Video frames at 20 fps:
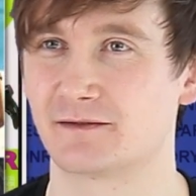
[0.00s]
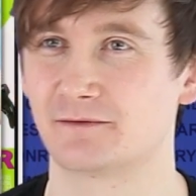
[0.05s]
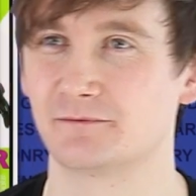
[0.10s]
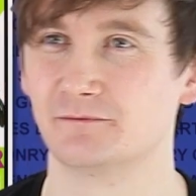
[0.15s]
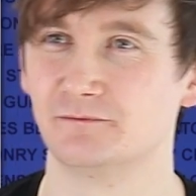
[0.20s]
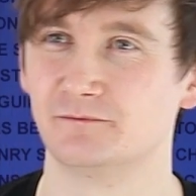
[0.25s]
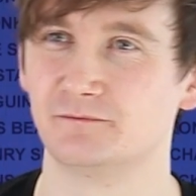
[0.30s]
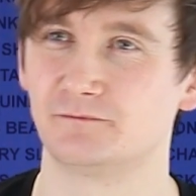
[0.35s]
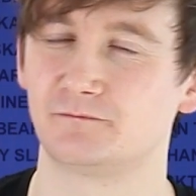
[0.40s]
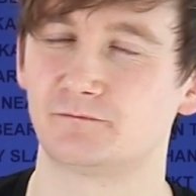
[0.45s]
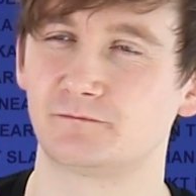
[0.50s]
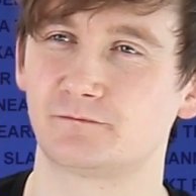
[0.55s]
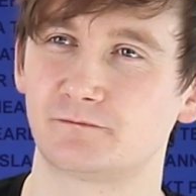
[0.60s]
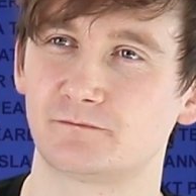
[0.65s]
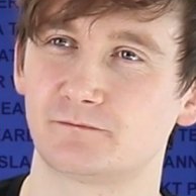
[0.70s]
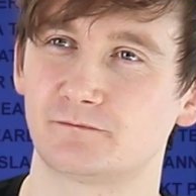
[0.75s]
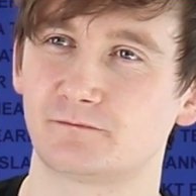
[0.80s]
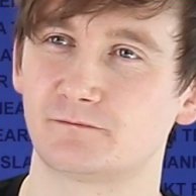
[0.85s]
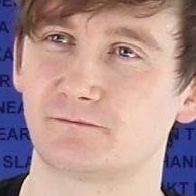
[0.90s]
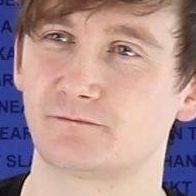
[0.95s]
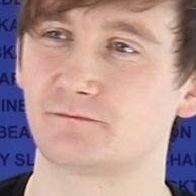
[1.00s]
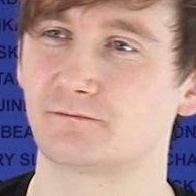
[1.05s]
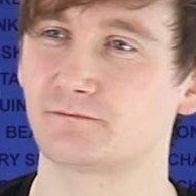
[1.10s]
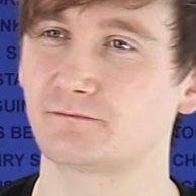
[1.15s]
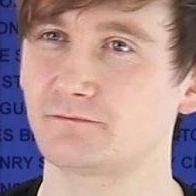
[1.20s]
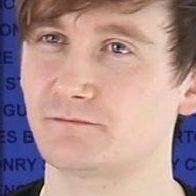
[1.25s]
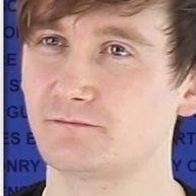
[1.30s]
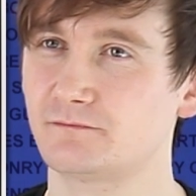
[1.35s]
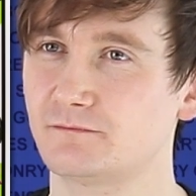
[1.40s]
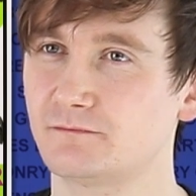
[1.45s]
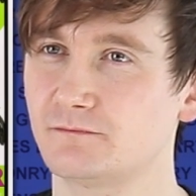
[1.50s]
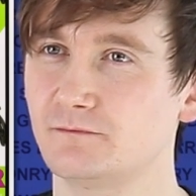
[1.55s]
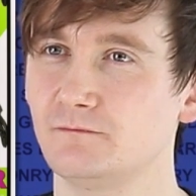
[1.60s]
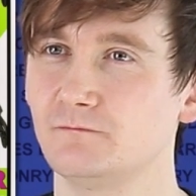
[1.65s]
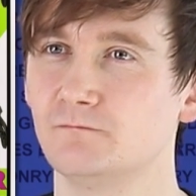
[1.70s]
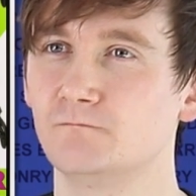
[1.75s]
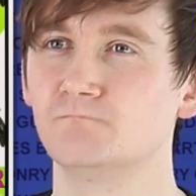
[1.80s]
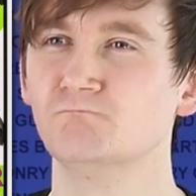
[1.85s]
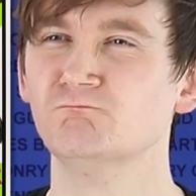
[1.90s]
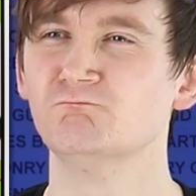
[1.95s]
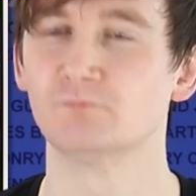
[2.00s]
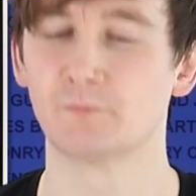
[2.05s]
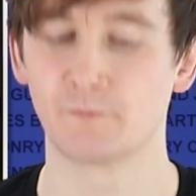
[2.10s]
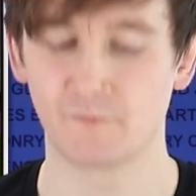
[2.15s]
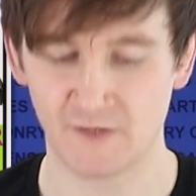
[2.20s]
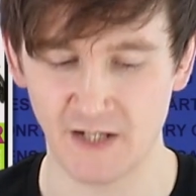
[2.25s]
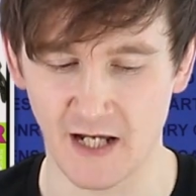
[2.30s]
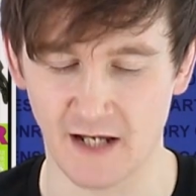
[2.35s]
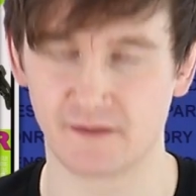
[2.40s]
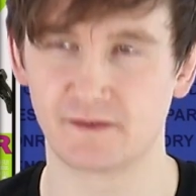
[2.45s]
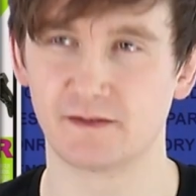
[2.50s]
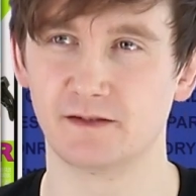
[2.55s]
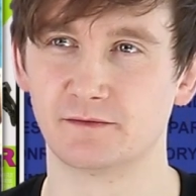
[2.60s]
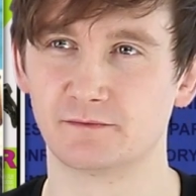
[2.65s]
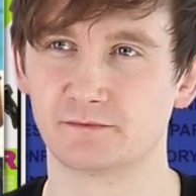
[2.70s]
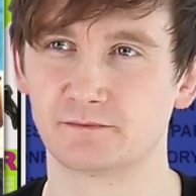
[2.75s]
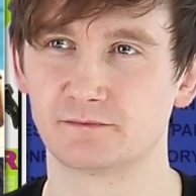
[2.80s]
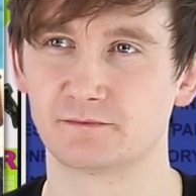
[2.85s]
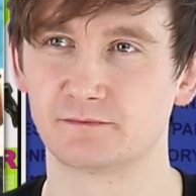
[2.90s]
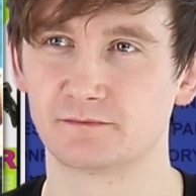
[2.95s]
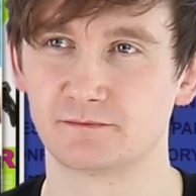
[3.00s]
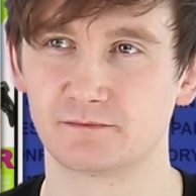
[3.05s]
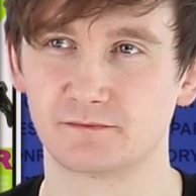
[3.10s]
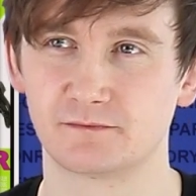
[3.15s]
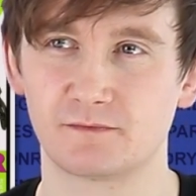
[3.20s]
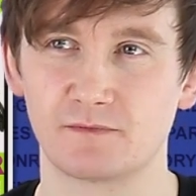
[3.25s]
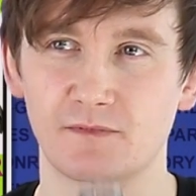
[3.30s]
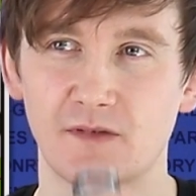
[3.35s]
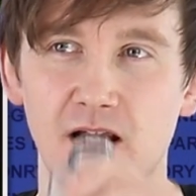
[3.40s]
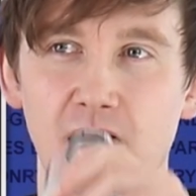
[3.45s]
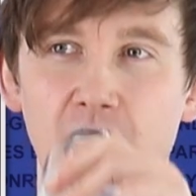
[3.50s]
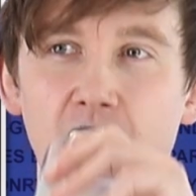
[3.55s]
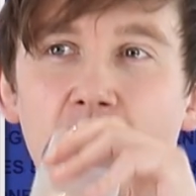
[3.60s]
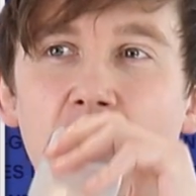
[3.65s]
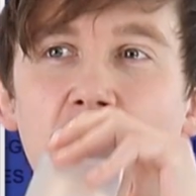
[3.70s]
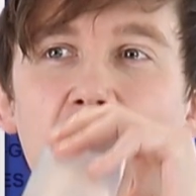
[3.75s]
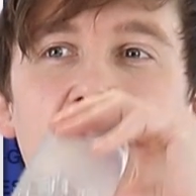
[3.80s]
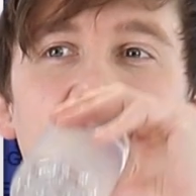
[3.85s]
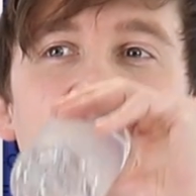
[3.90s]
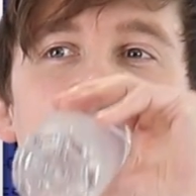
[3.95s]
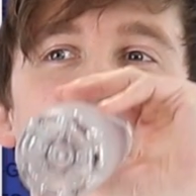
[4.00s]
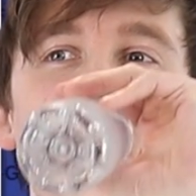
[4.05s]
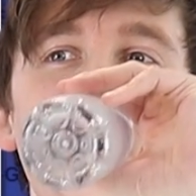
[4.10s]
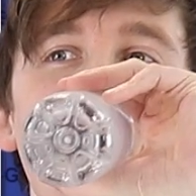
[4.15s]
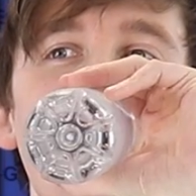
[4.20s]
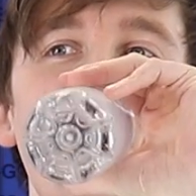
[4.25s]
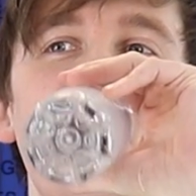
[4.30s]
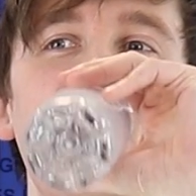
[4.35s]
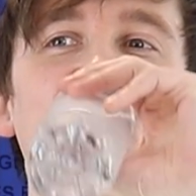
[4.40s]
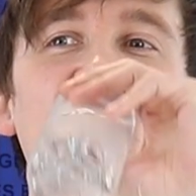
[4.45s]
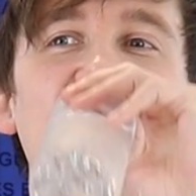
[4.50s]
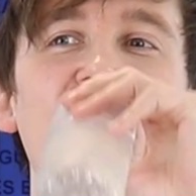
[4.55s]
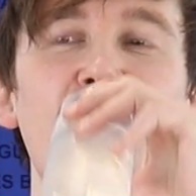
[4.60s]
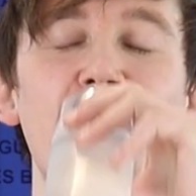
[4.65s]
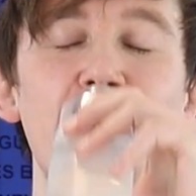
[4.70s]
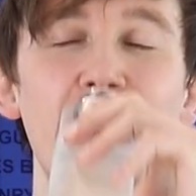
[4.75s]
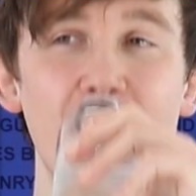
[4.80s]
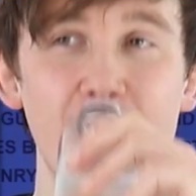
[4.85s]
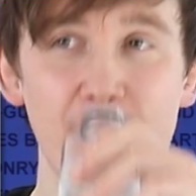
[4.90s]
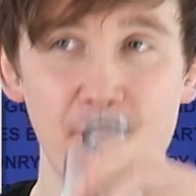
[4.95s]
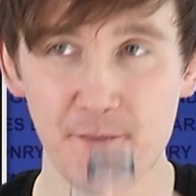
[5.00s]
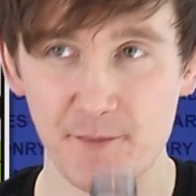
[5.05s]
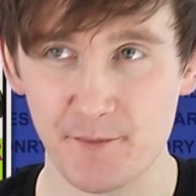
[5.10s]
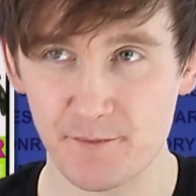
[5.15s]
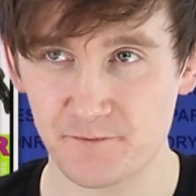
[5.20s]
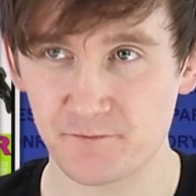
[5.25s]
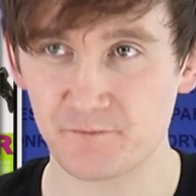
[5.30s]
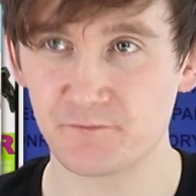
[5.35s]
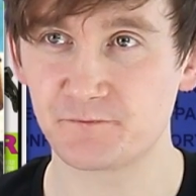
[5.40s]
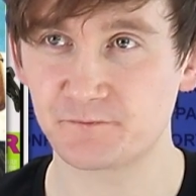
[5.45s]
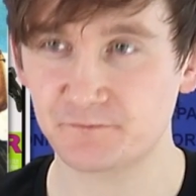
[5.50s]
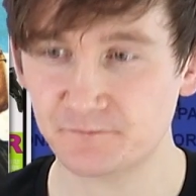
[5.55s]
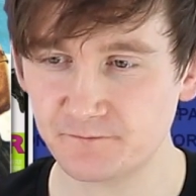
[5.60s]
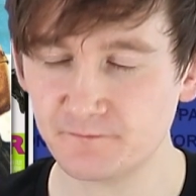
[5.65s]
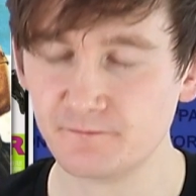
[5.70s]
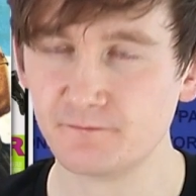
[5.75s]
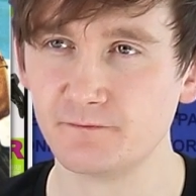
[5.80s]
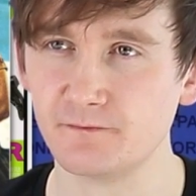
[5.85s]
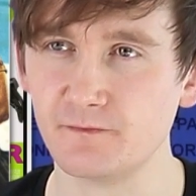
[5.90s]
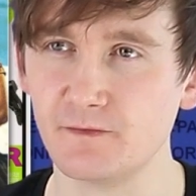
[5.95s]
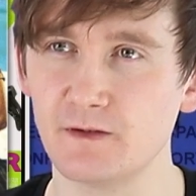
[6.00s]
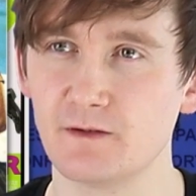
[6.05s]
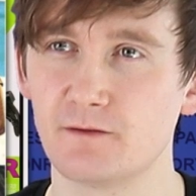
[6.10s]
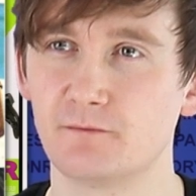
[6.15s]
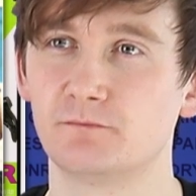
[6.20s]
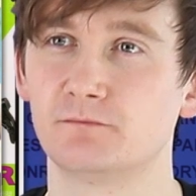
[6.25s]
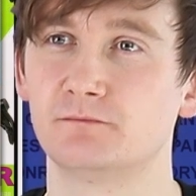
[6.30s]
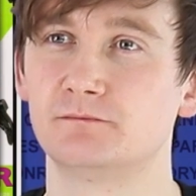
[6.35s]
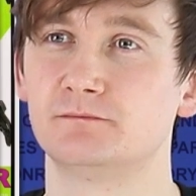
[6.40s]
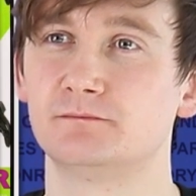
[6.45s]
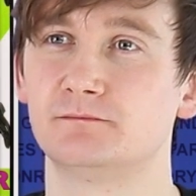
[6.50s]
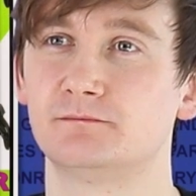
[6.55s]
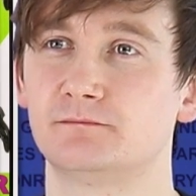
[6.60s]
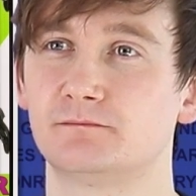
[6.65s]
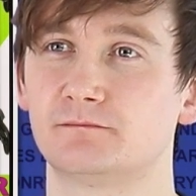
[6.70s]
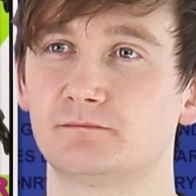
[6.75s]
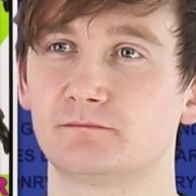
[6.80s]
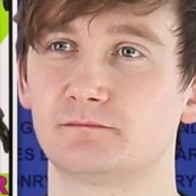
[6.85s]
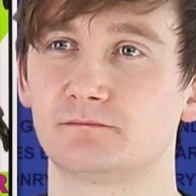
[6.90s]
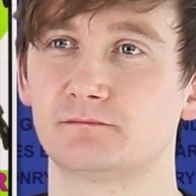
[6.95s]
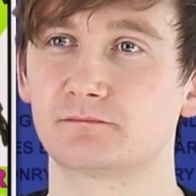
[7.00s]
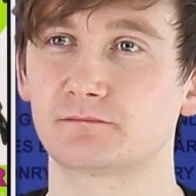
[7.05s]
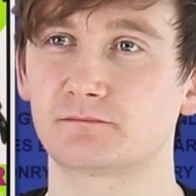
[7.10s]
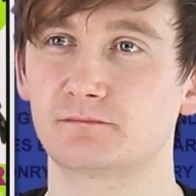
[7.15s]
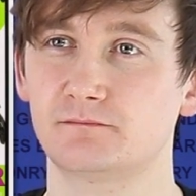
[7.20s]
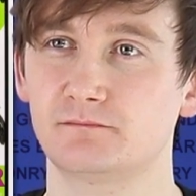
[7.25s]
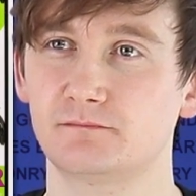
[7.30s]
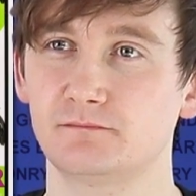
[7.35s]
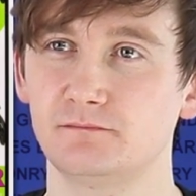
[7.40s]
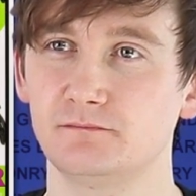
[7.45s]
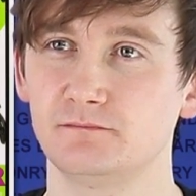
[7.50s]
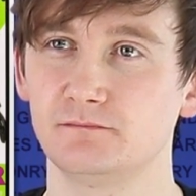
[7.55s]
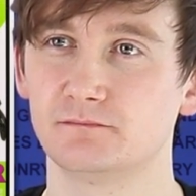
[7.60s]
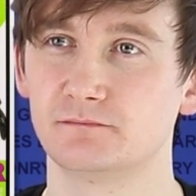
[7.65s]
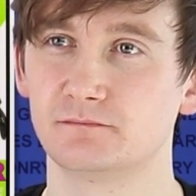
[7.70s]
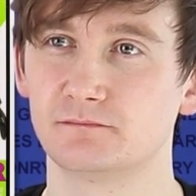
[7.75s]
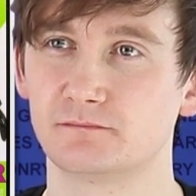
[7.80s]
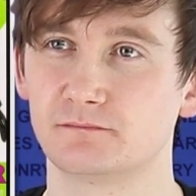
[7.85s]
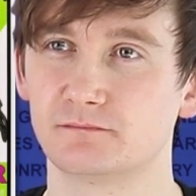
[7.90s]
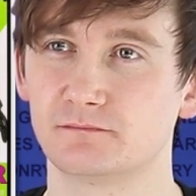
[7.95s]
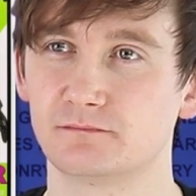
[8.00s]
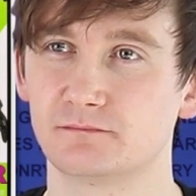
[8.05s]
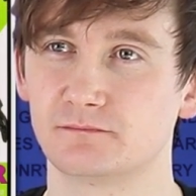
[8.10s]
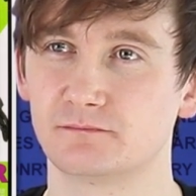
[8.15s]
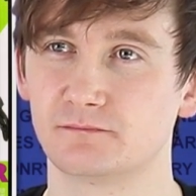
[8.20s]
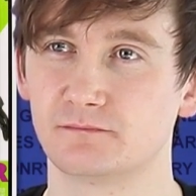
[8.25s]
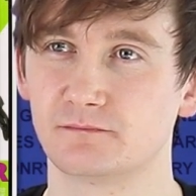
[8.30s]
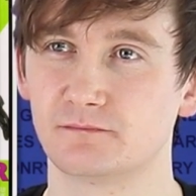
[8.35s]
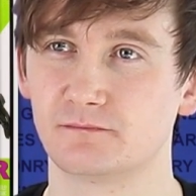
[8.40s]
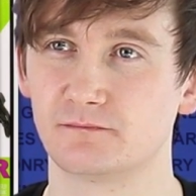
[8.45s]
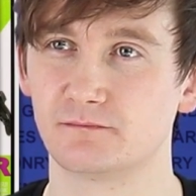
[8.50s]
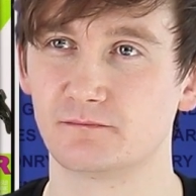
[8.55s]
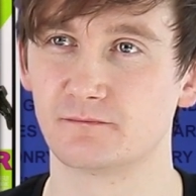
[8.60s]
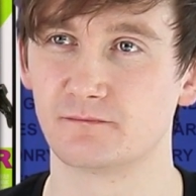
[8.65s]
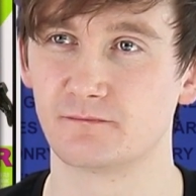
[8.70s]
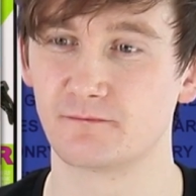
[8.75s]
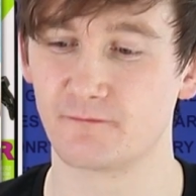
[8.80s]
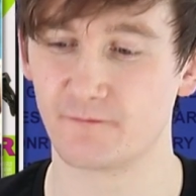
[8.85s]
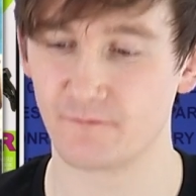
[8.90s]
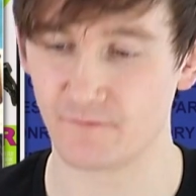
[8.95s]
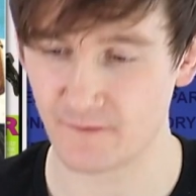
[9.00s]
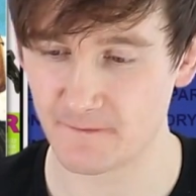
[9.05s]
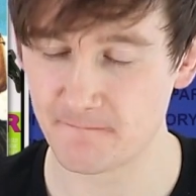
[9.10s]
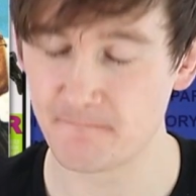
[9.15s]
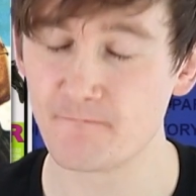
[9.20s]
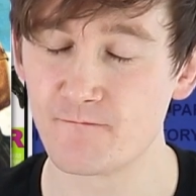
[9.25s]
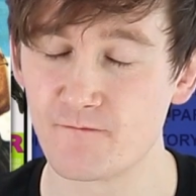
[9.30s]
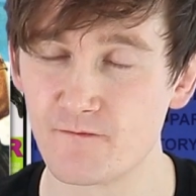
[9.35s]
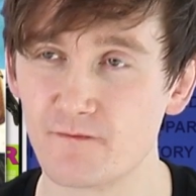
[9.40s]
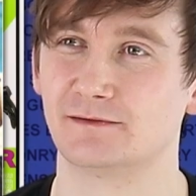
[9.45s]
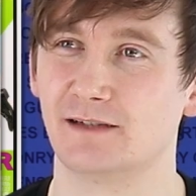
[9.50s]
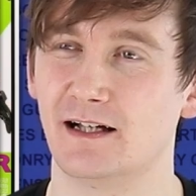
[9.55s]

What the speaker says: It's like when we talk about old horror films. I know a lot of the old horror film posters are painted like that, and you can tell which era films are from just from the style of the poster.